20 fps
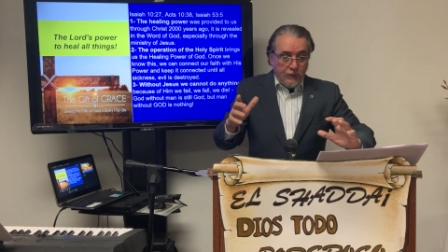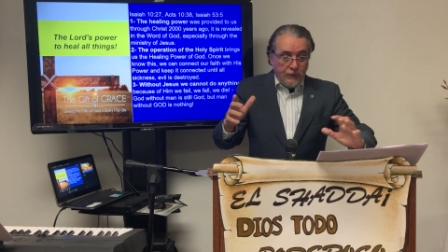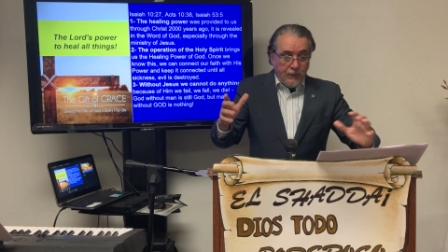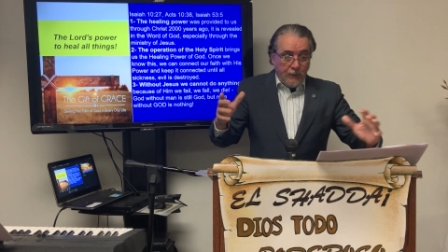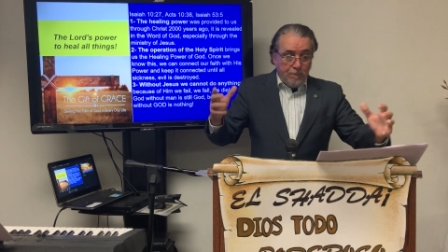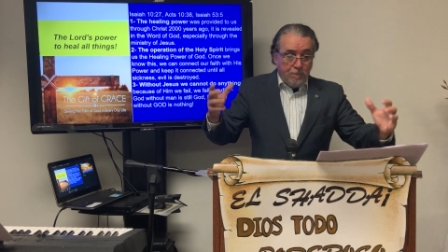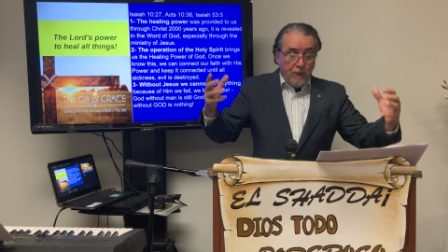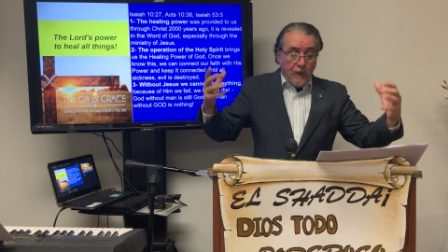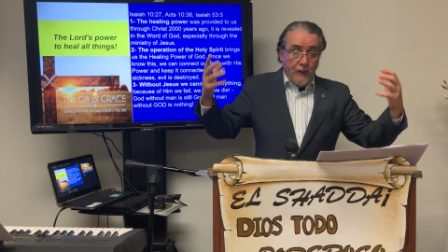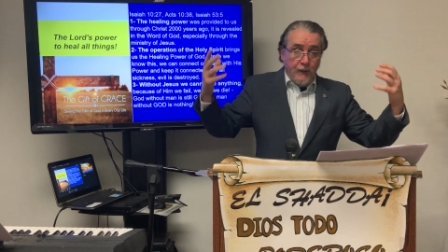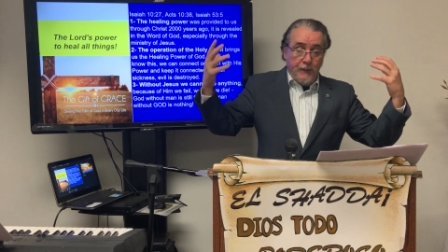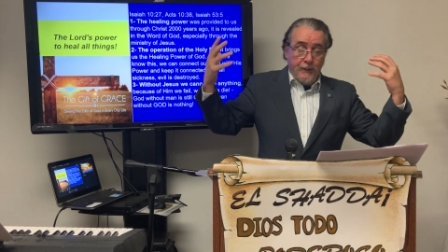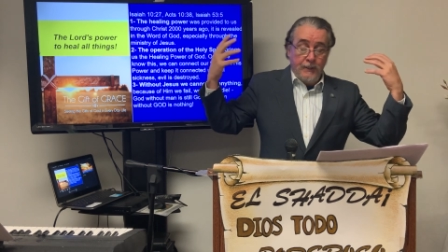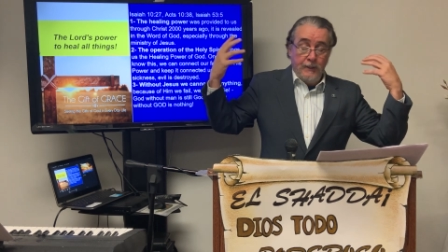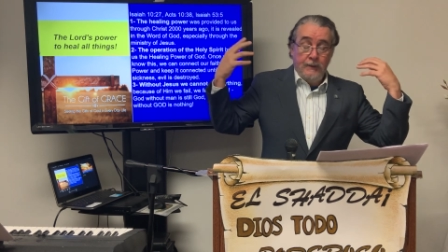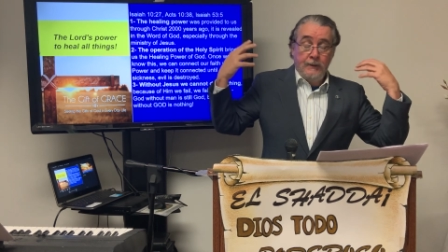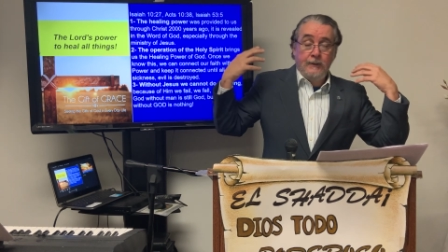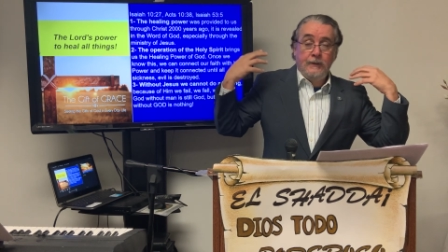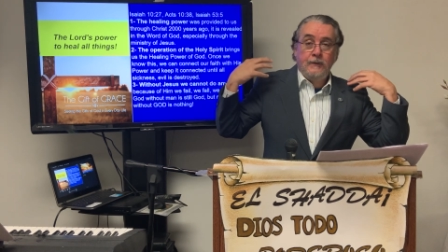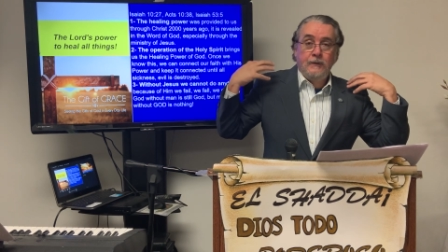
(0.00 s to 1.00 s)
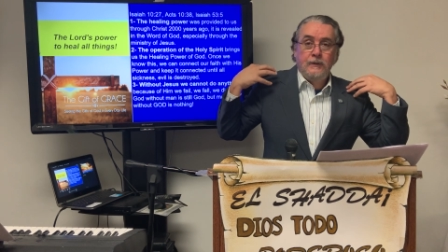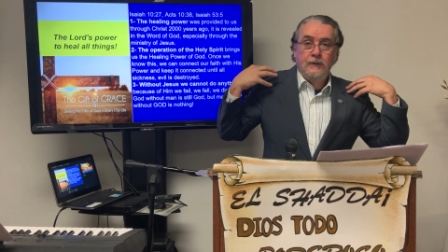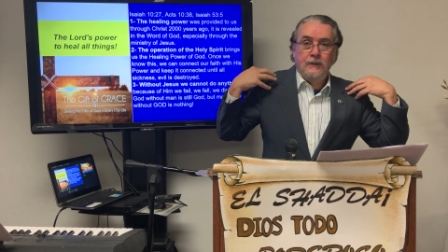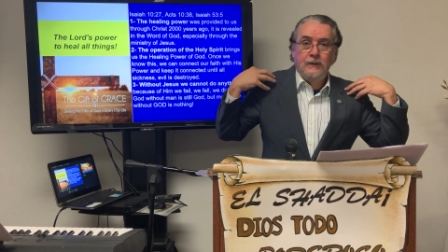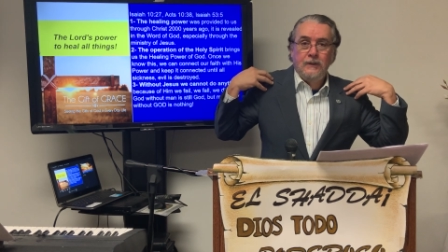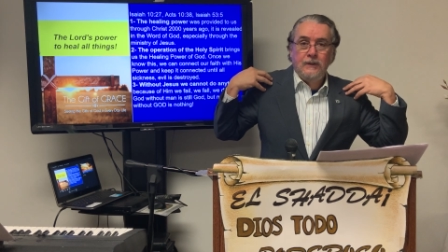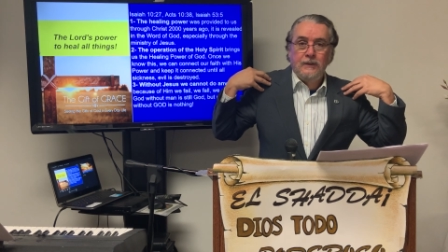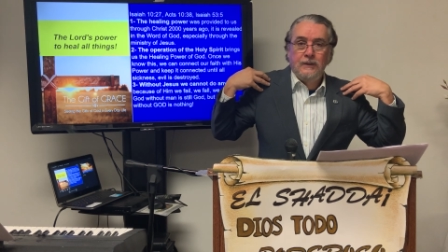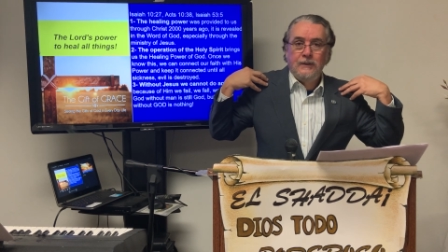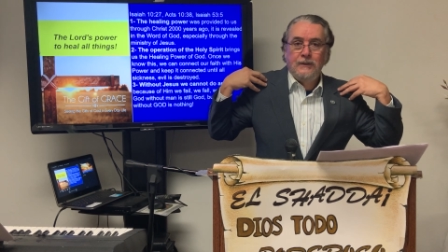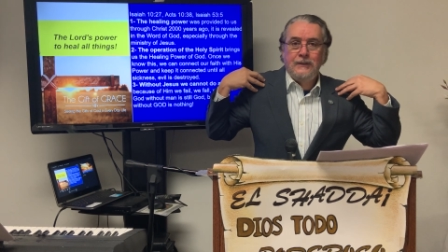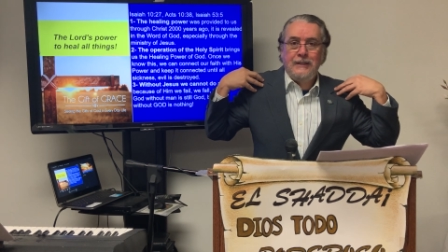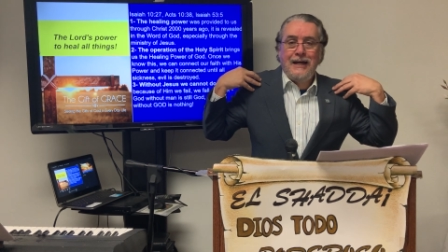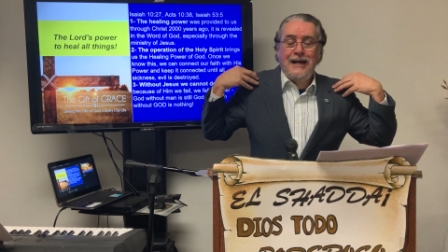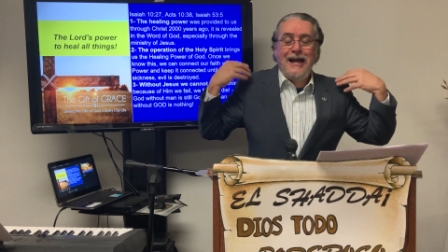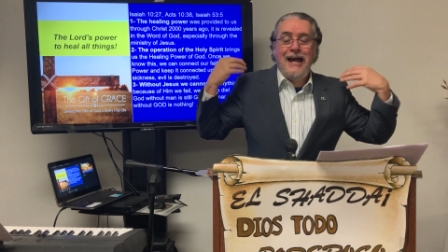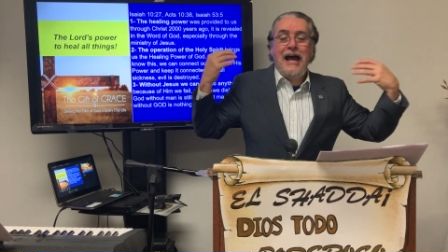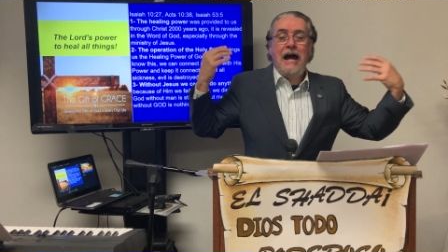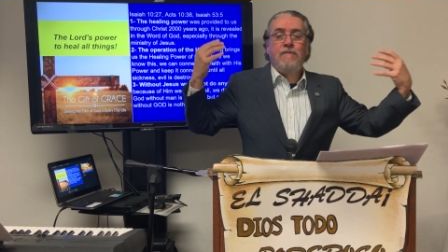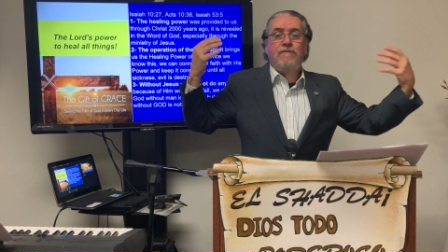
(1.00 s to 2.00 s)
the burden, the
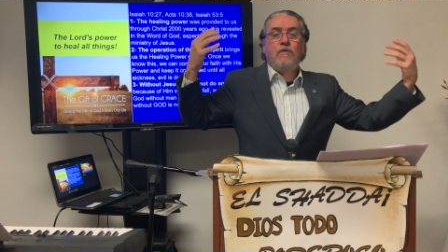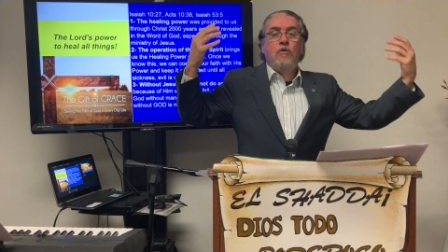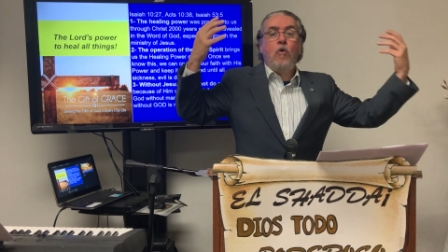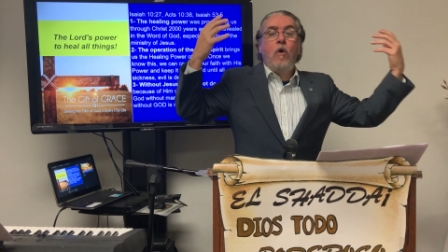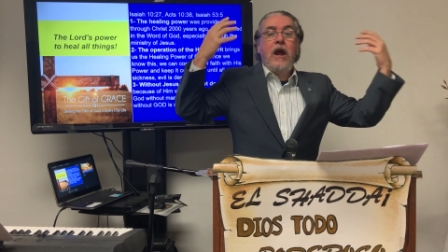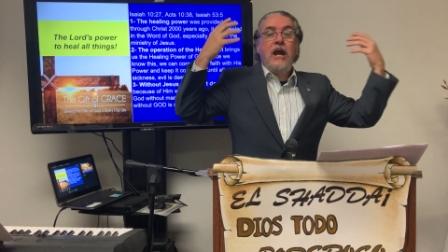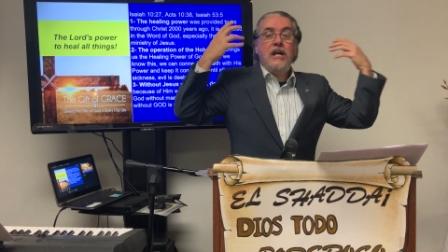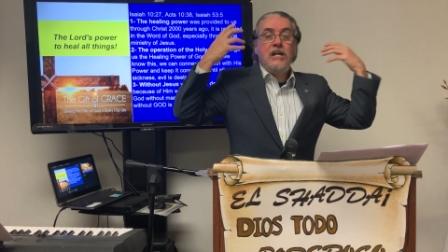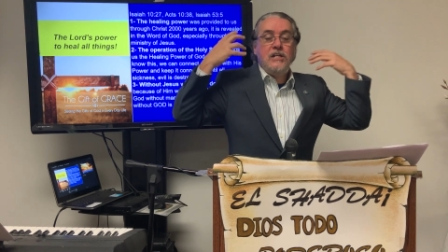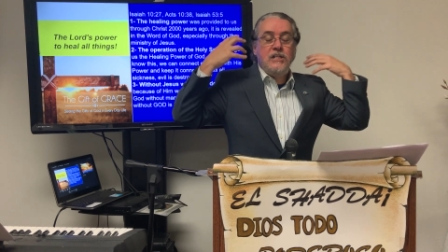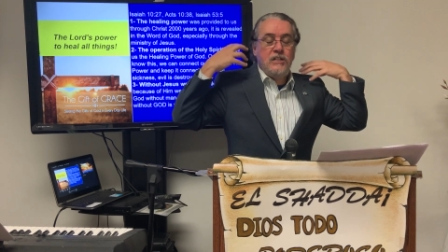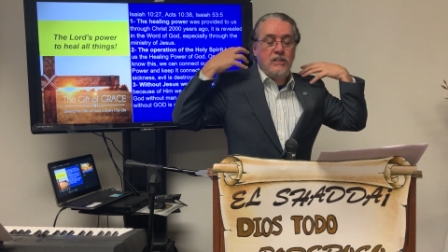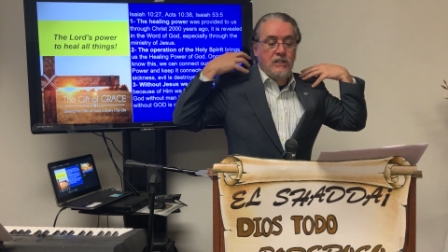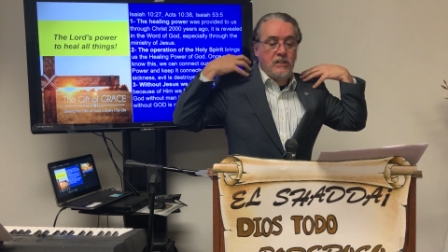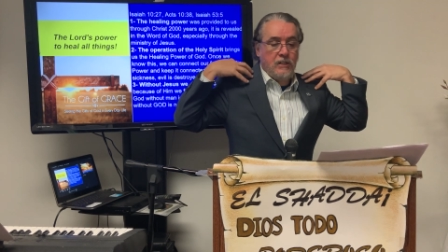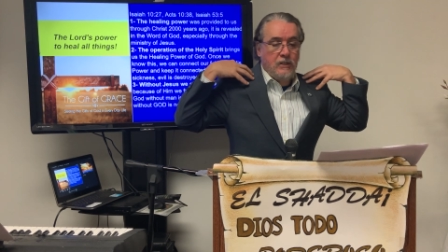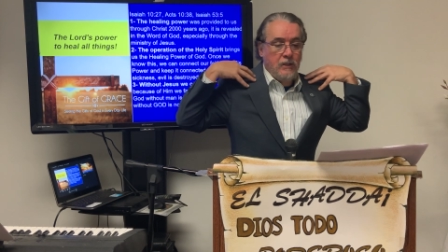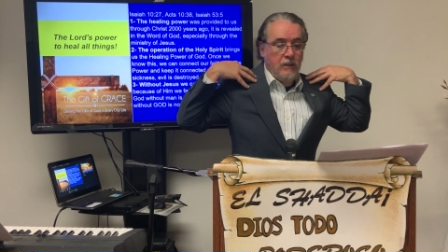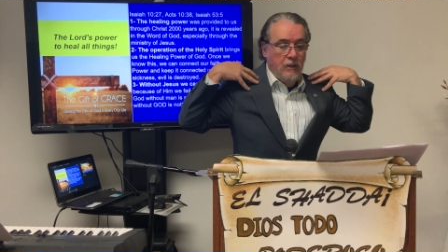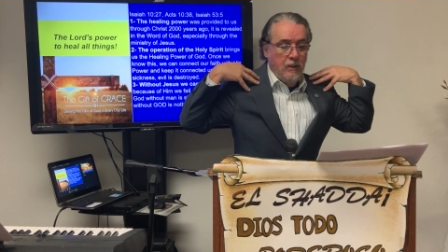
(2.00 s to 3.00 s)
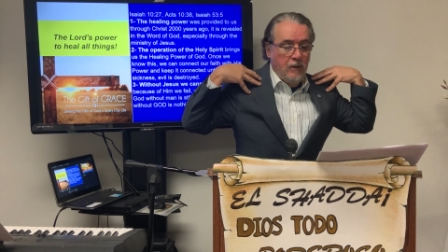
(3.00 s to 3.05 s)
heavy weight